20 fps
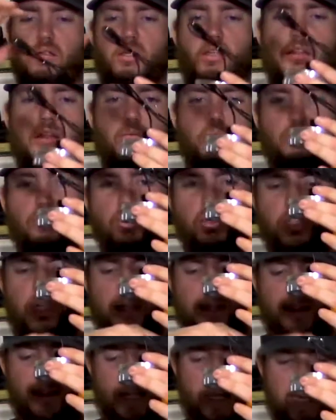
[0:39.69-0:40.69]
and then we'll
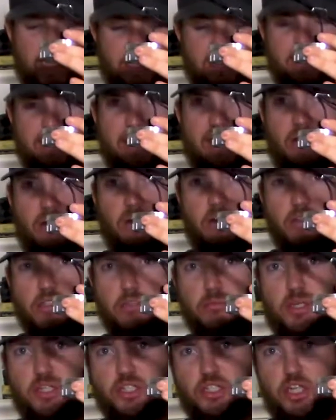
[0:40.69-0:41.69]
shine light down
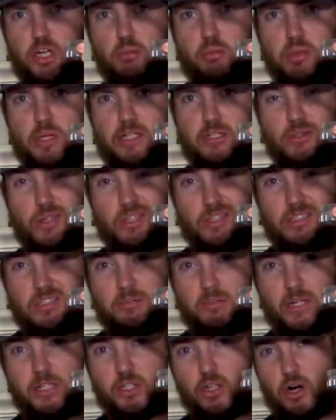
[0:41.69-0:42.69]
onto my shell plate so I can
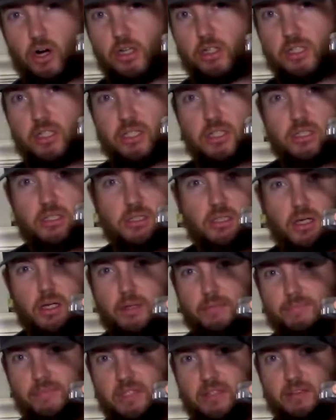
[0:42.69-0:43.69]
see my charges,
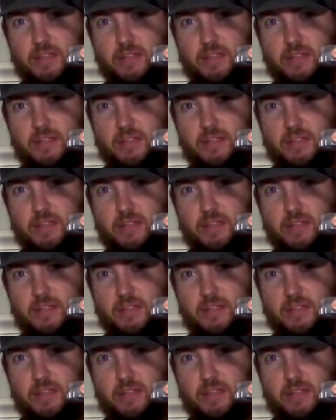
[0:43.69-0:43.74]
uh,